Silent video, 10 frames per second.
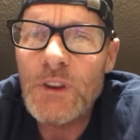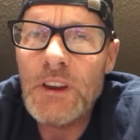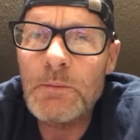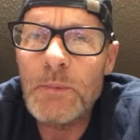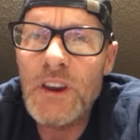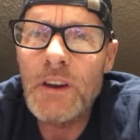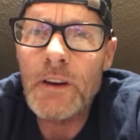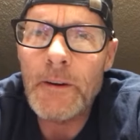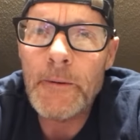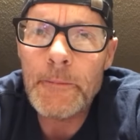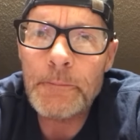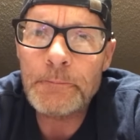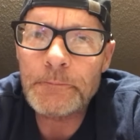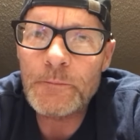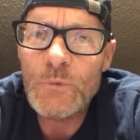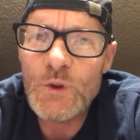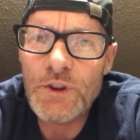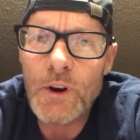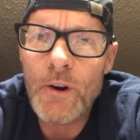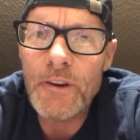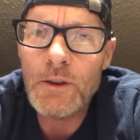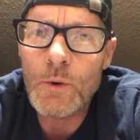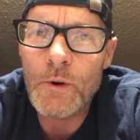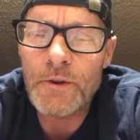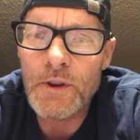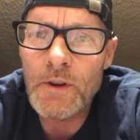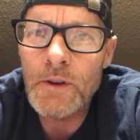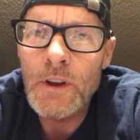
getting me started towards